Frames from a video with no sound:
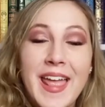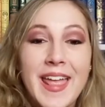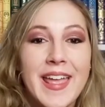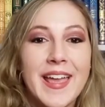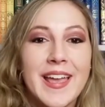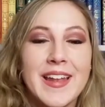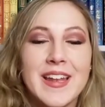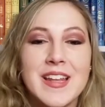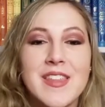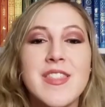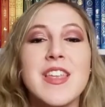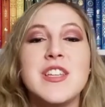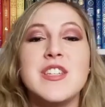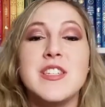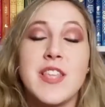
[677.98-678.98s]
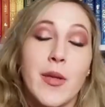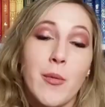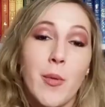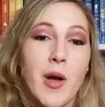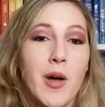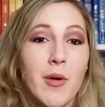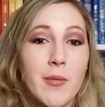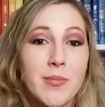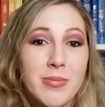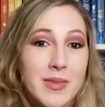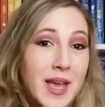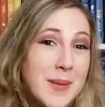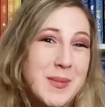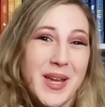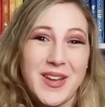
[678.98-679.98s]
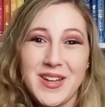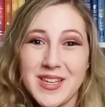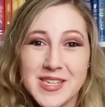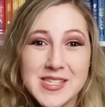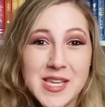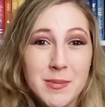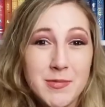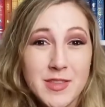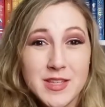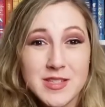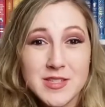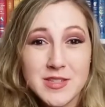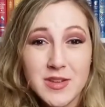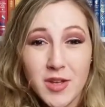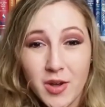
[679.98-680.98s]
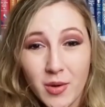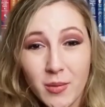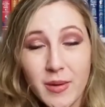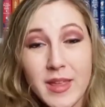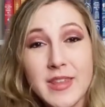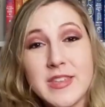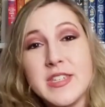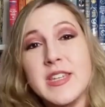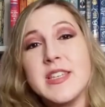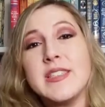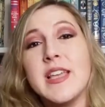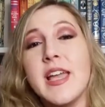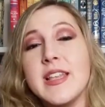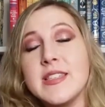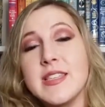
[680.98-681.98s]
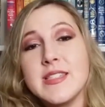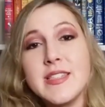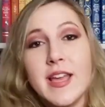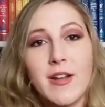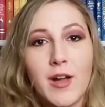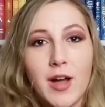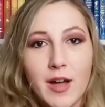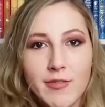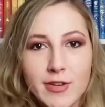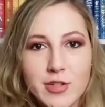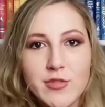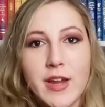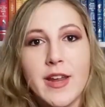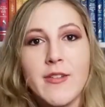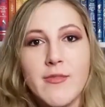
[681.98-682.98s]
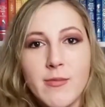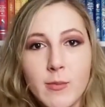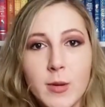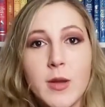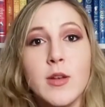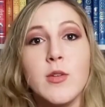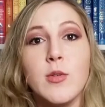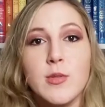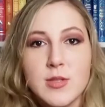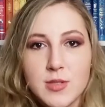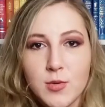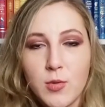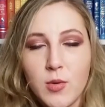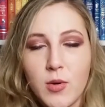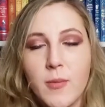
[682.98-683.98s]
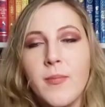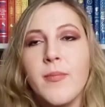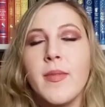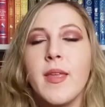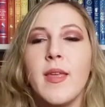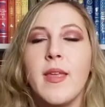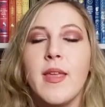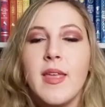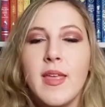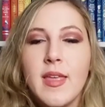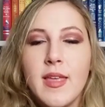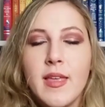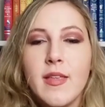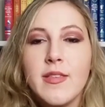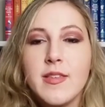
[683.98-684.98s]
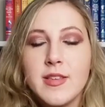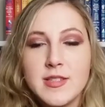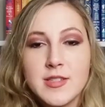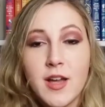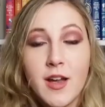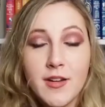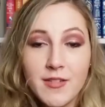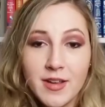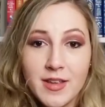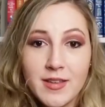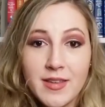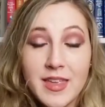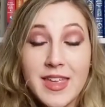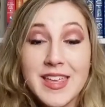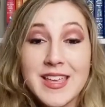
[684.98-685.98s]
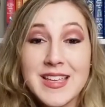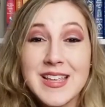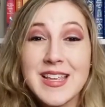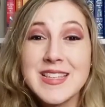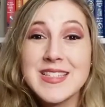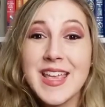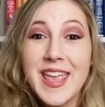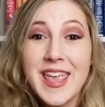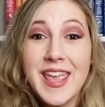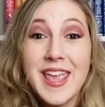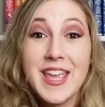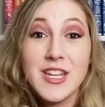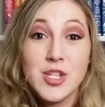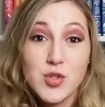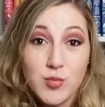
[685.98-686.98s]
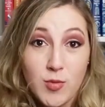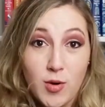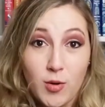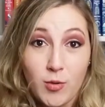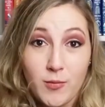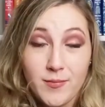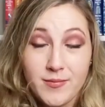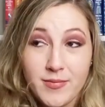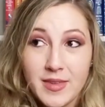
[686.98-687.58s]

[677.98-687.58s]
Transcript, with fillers: And then she's like, well, I'm not gonna accept this, no. And she decides to set off and try a new school. Tisara is a troll,